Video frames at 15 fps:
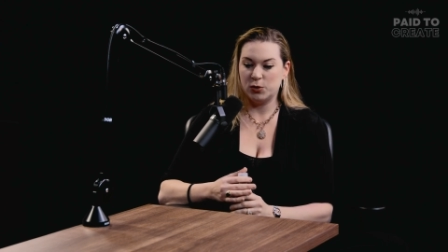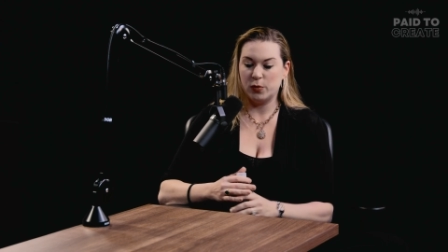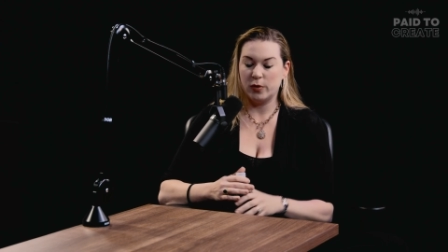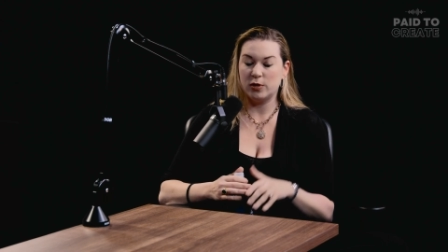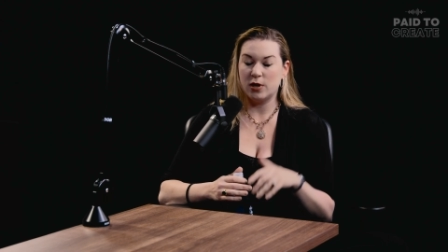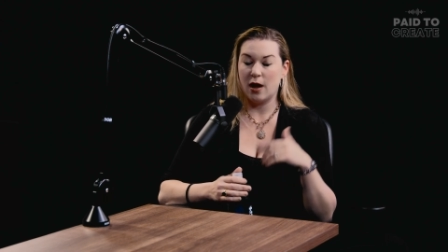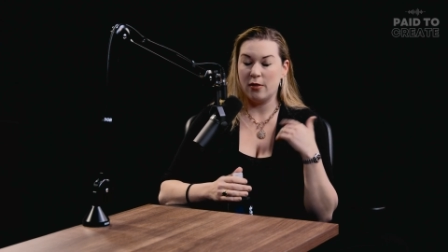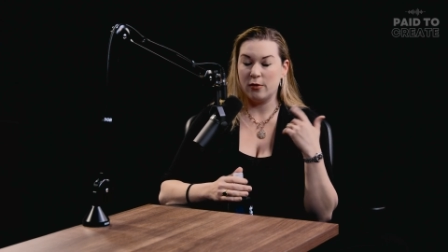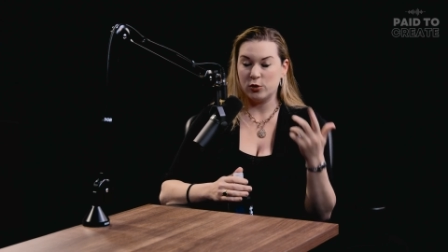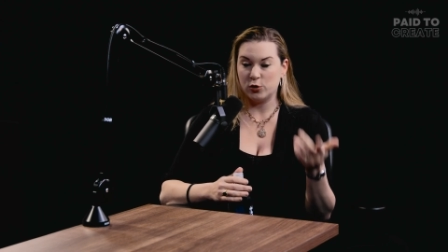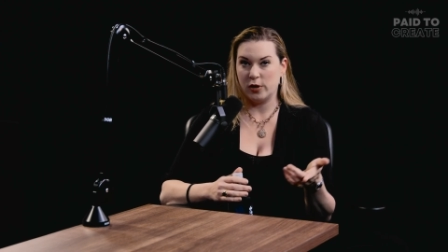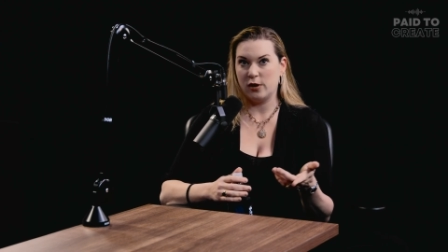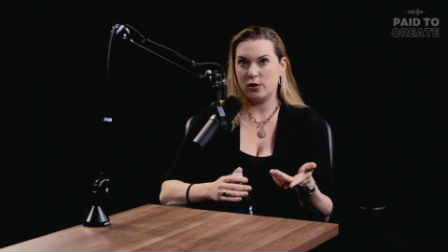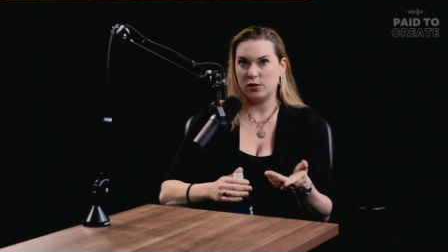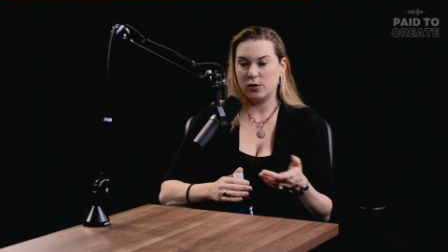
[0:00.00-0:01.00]
So we went to other
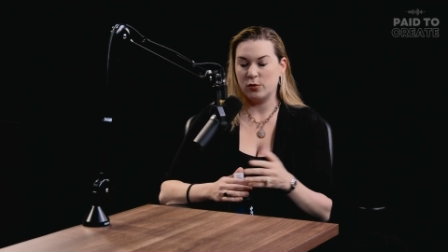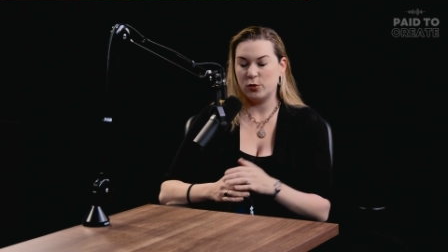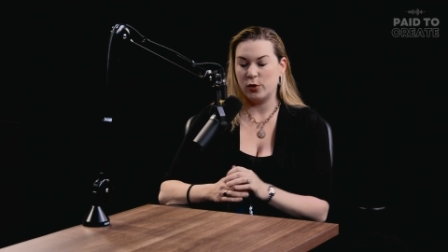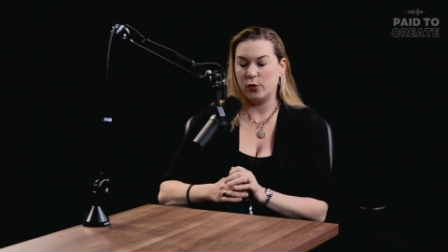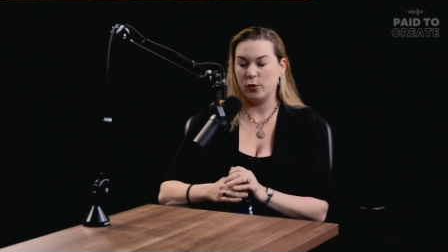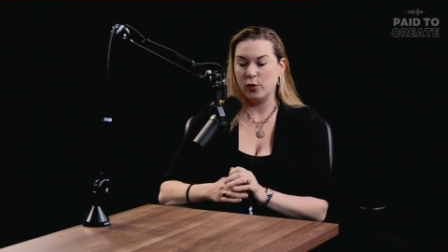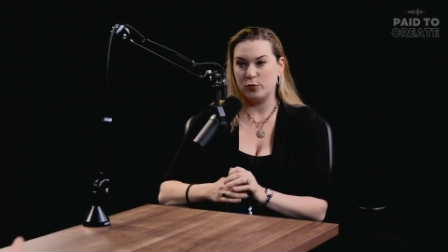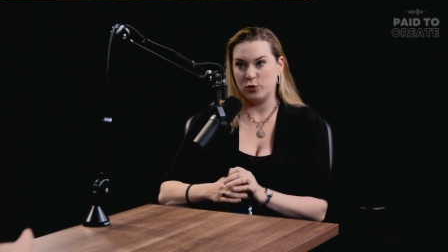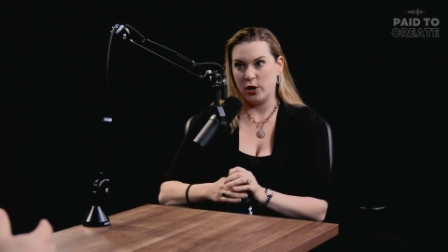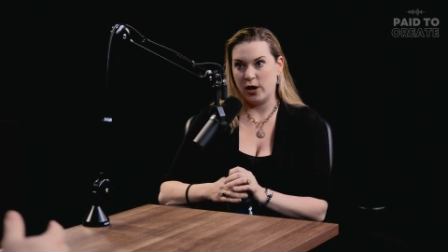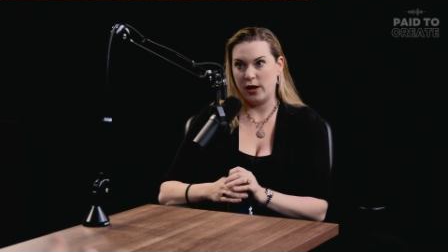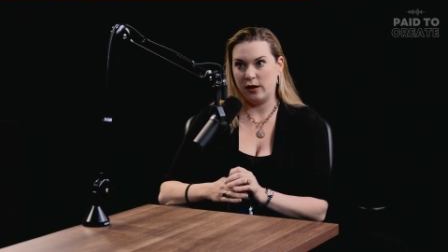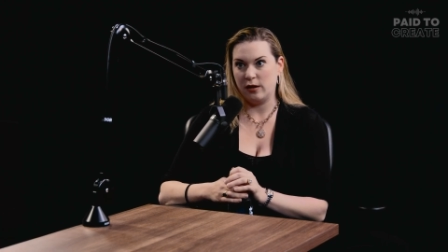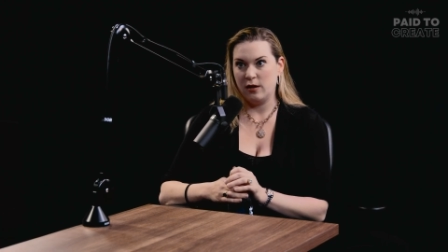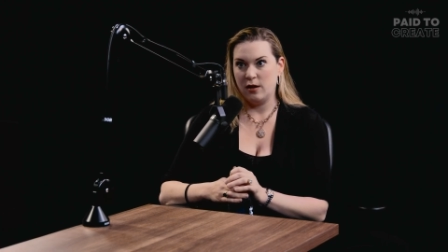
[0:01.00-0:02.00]
trainers that were doing group
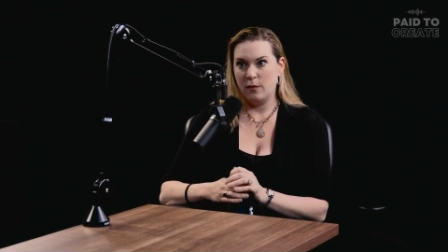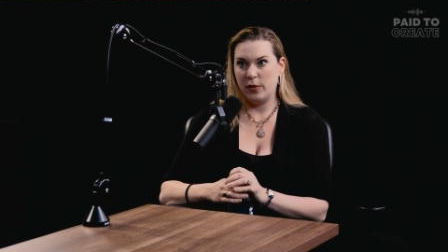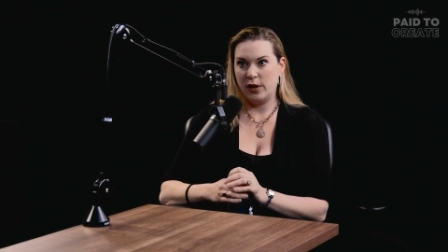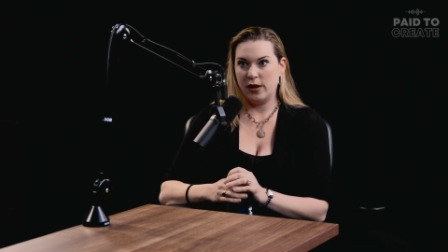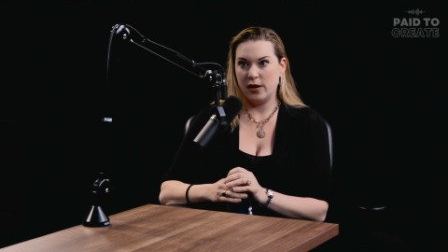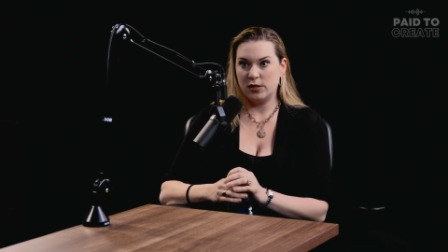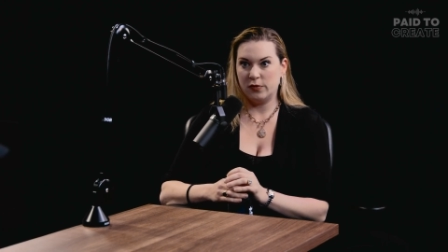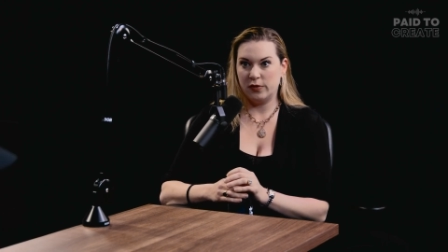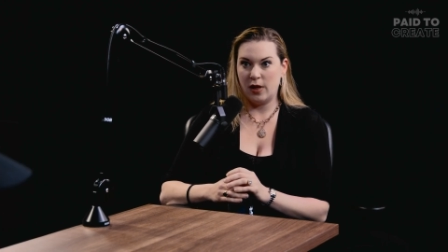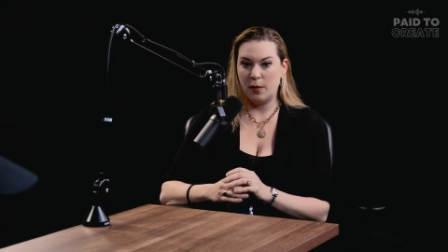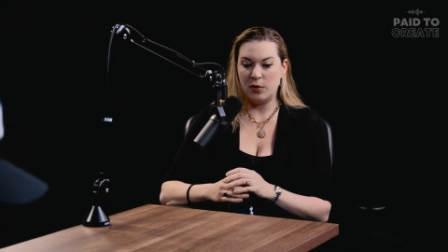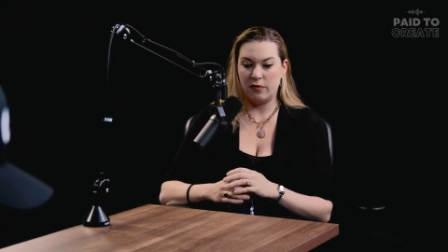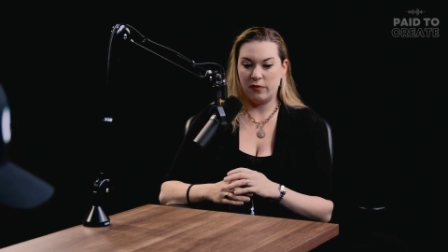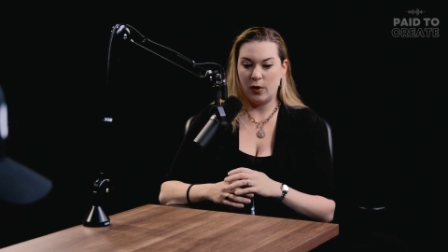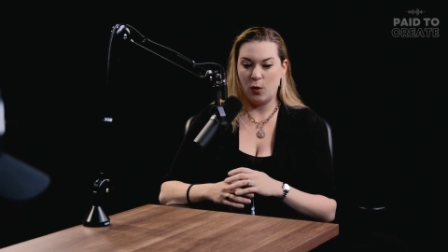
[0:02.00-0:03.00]
training because for
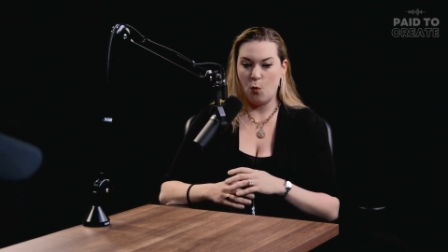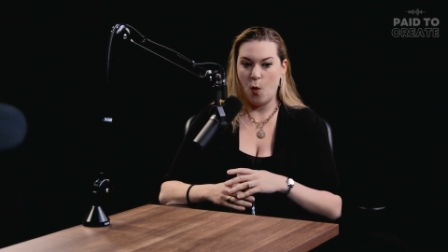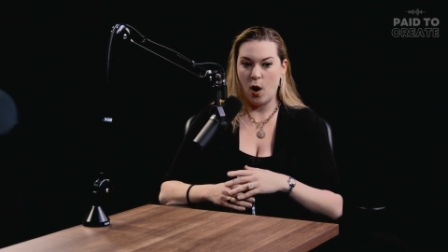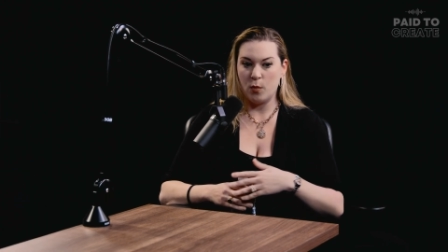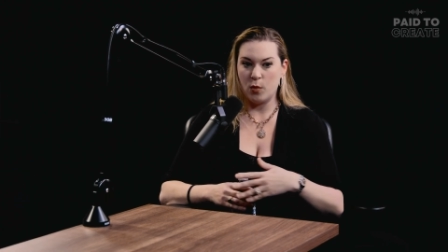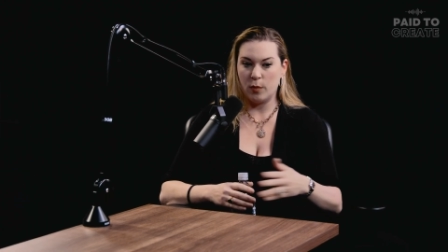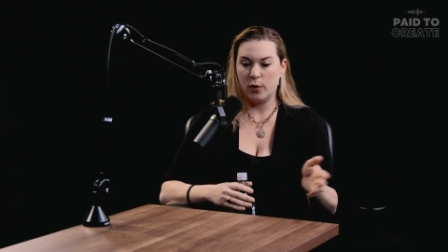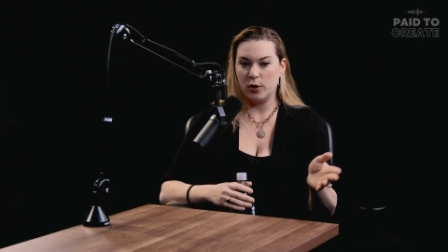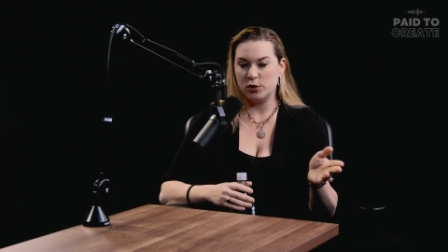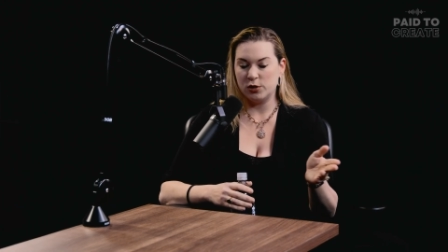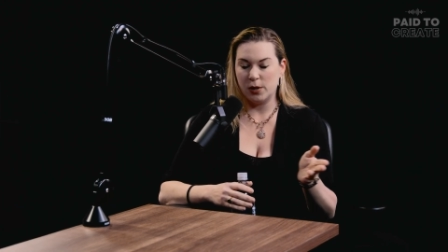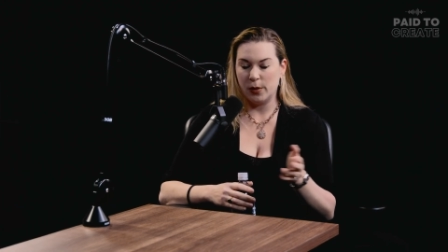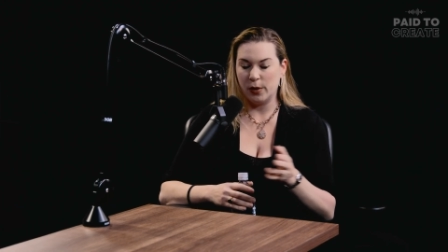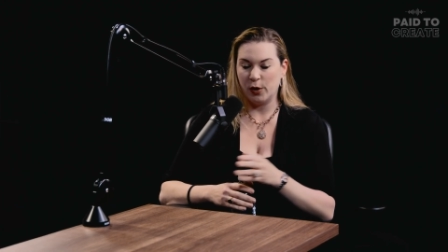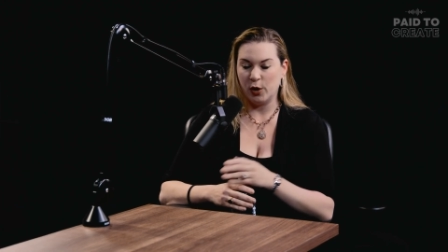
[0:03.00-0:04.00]
them to fit one more person
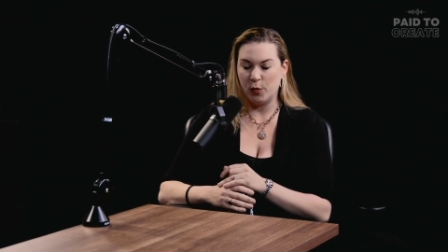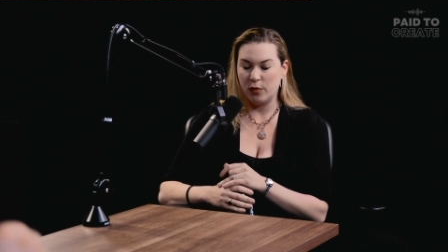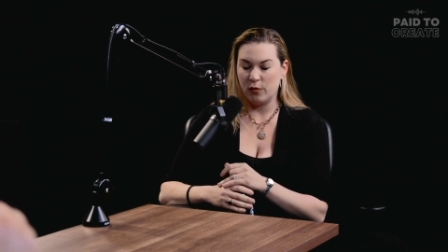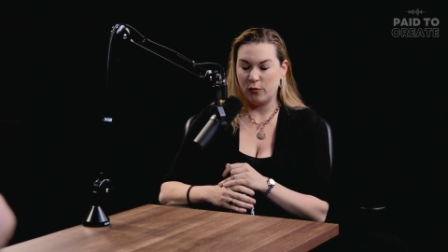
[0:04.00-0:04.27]
in their group of